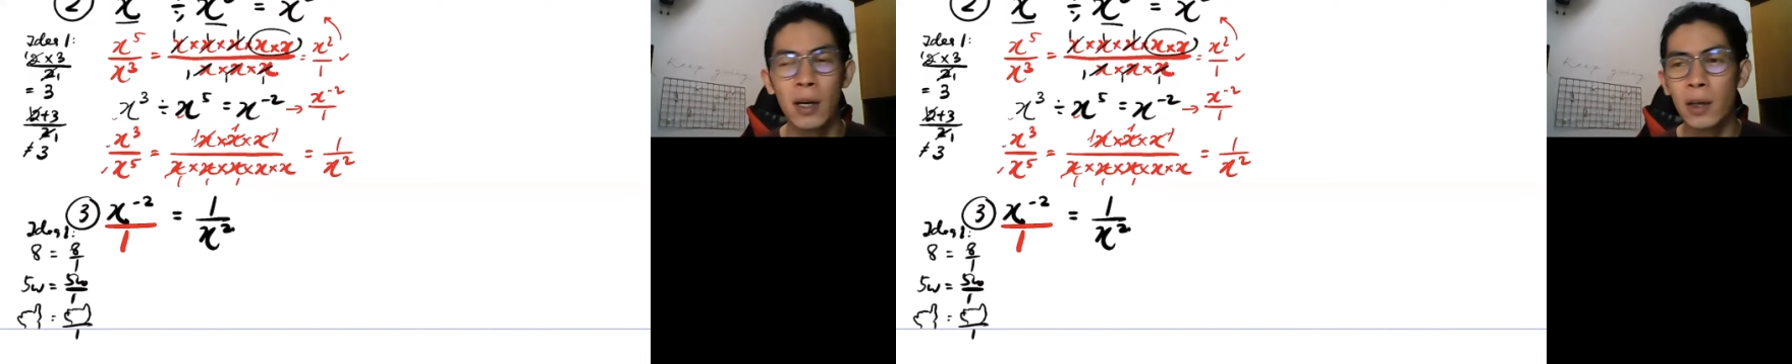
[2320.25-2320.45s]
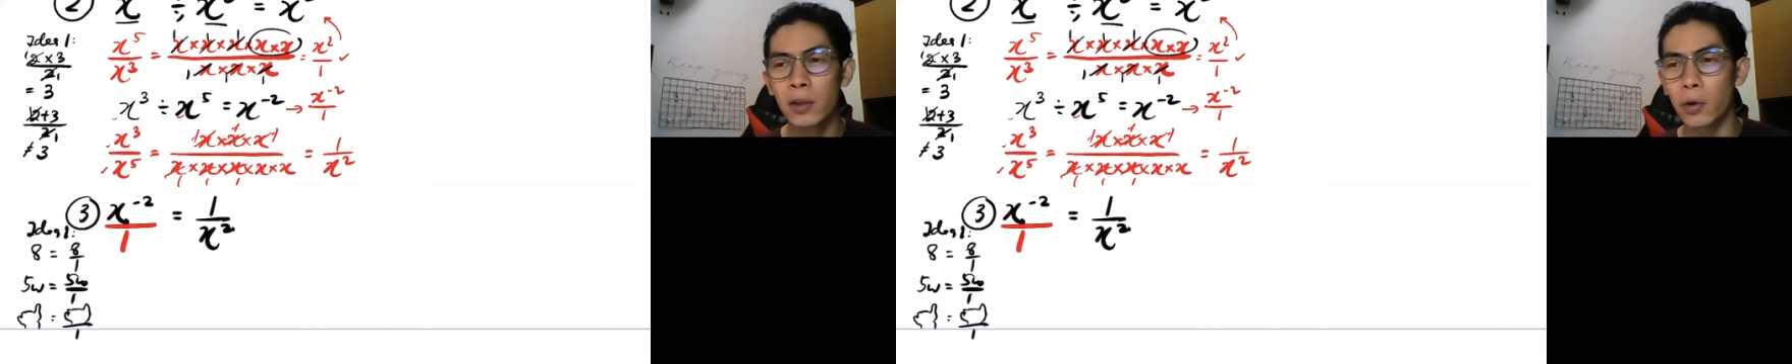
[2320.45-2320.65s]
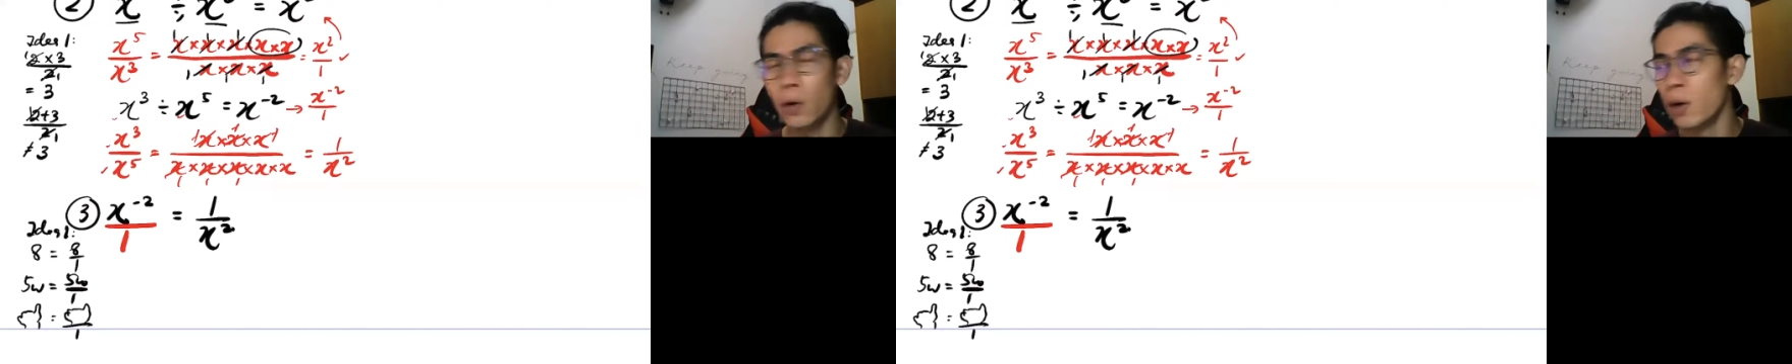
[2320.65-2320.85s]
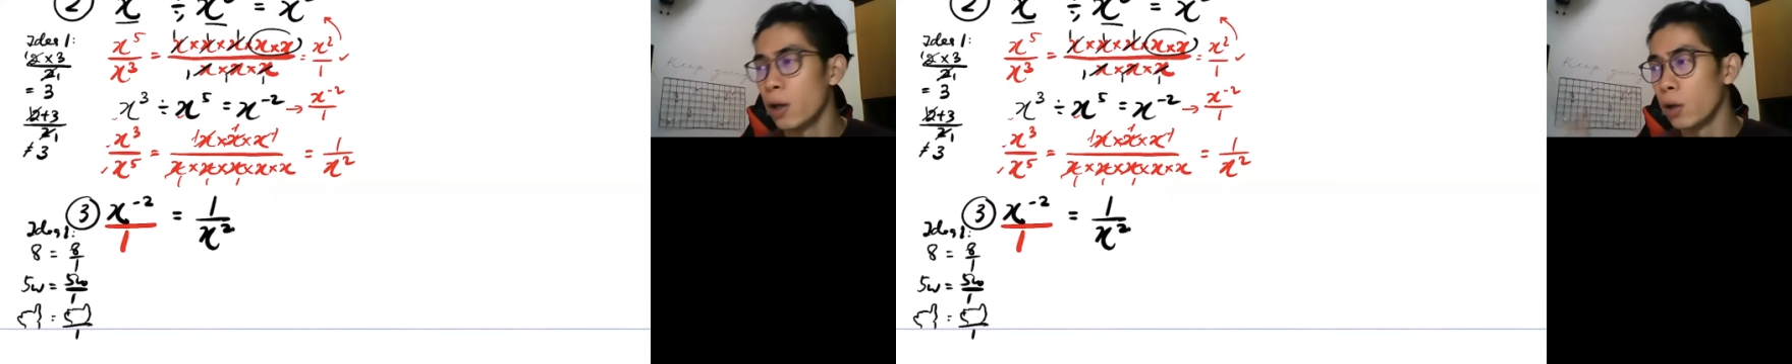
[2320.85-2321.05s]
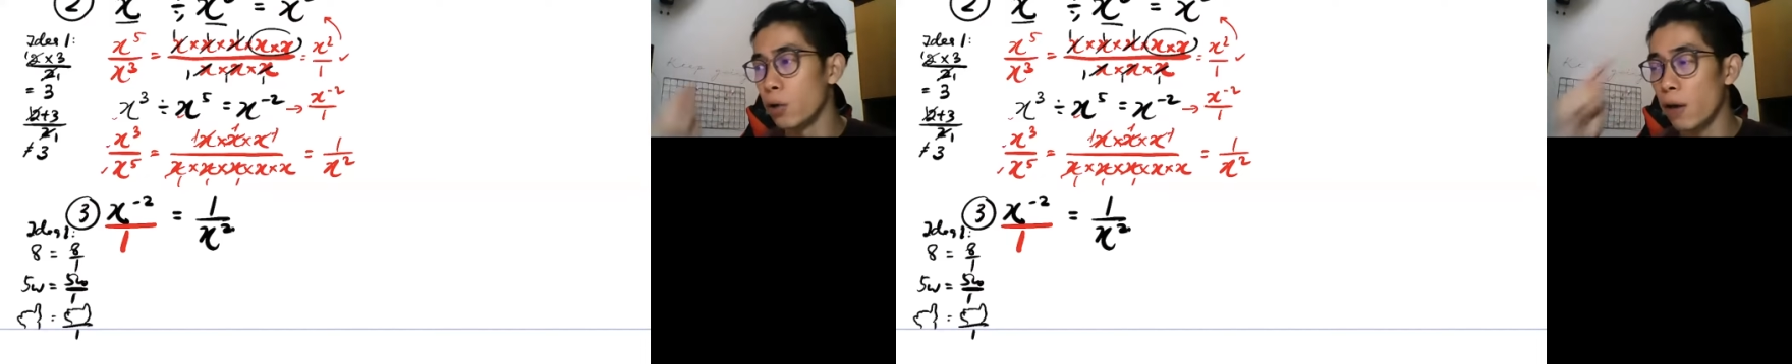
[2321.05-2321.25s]
So
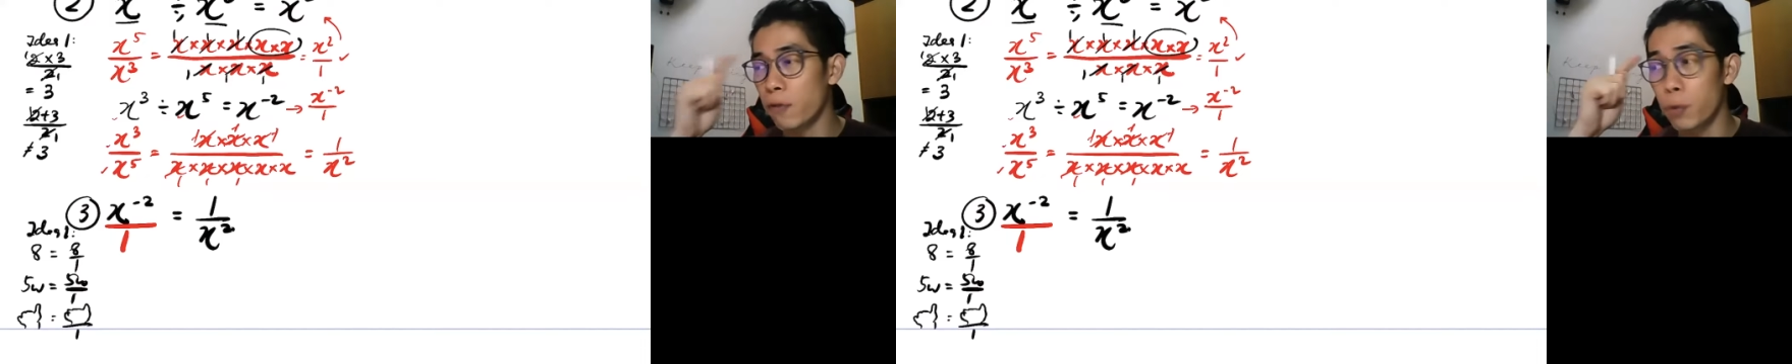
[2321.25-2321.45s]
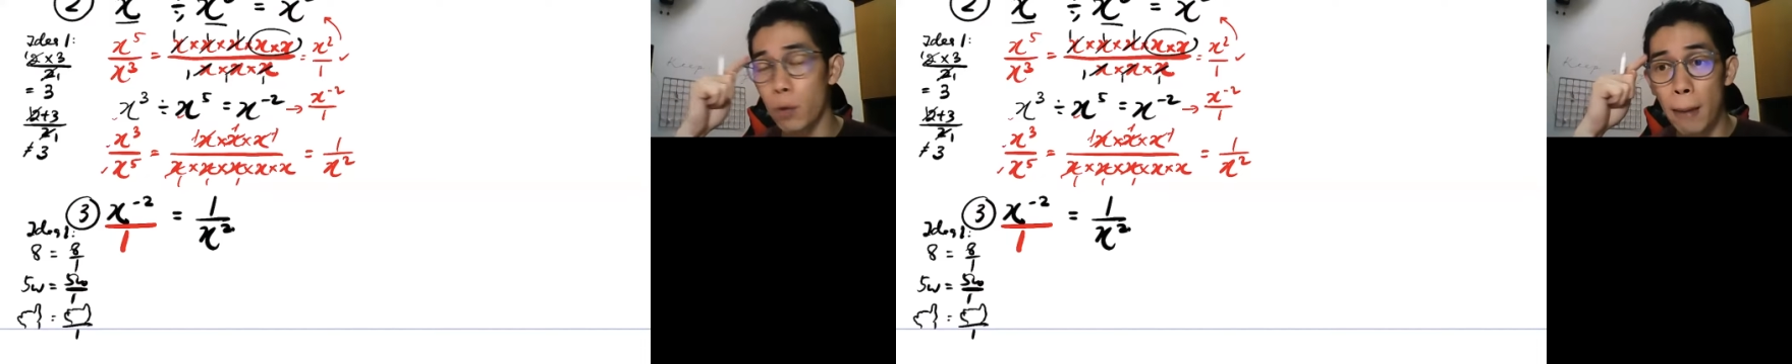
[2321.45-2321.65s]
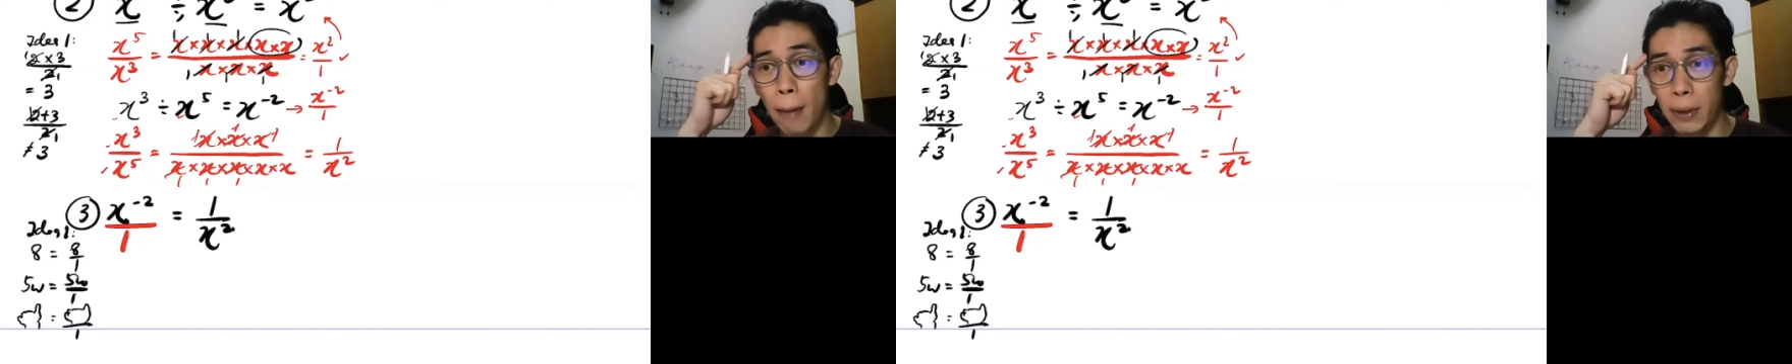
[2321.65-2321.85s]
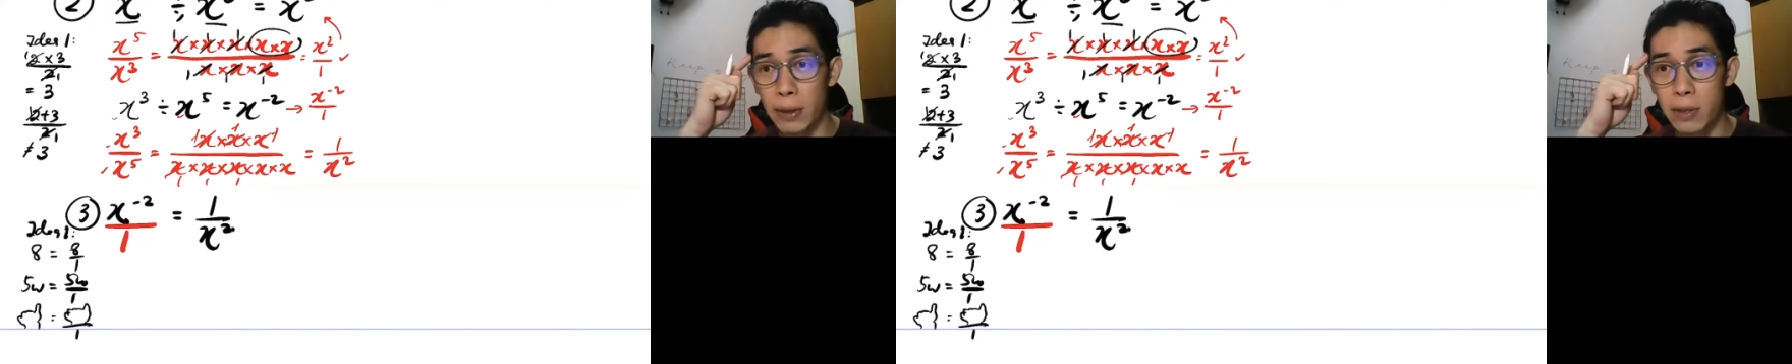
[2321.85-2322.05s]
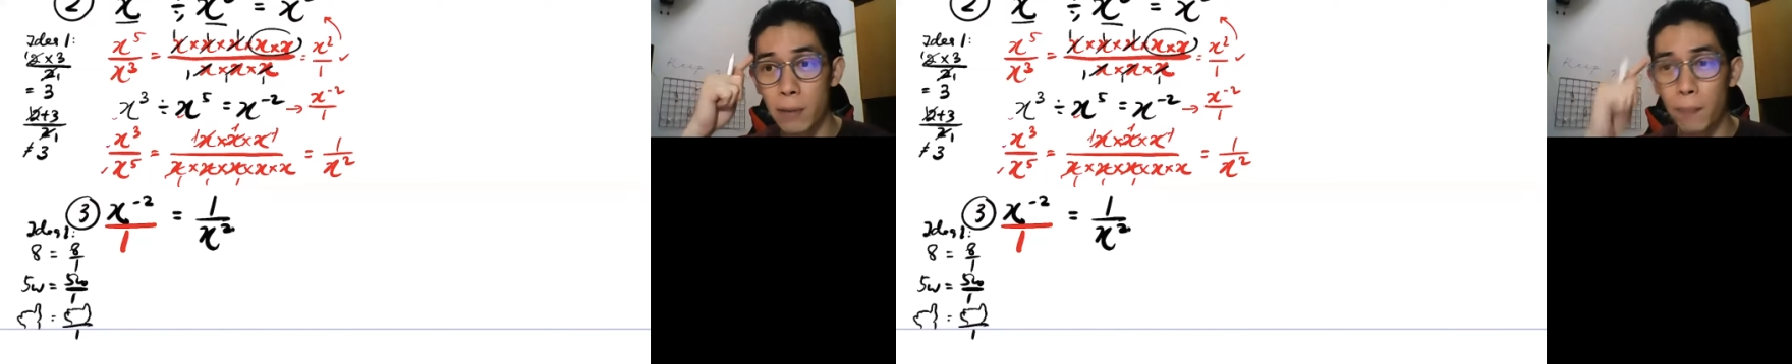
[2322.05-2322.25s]
you have to remember
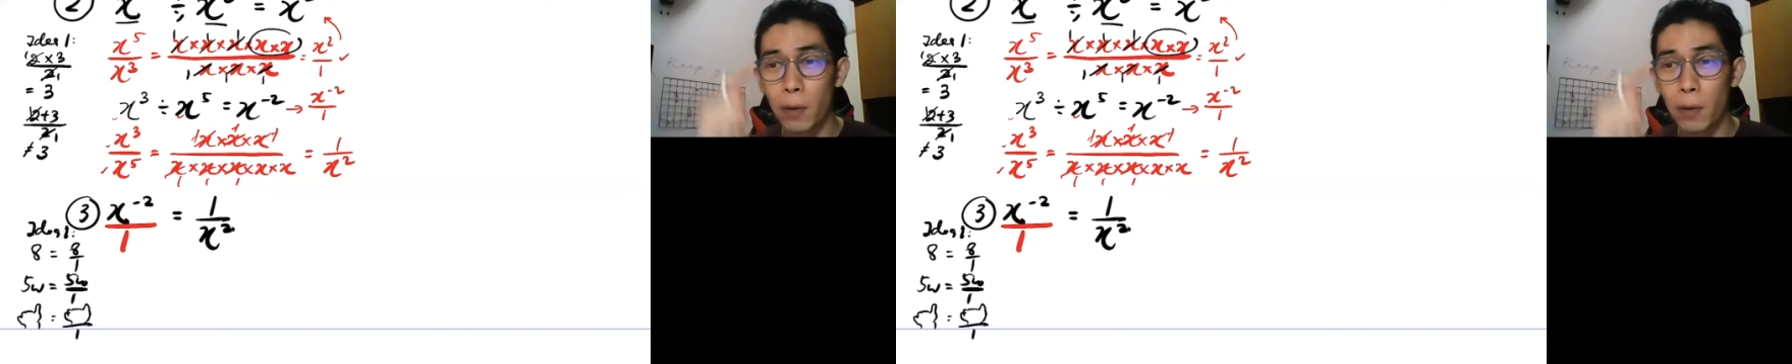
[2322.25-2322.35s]
this.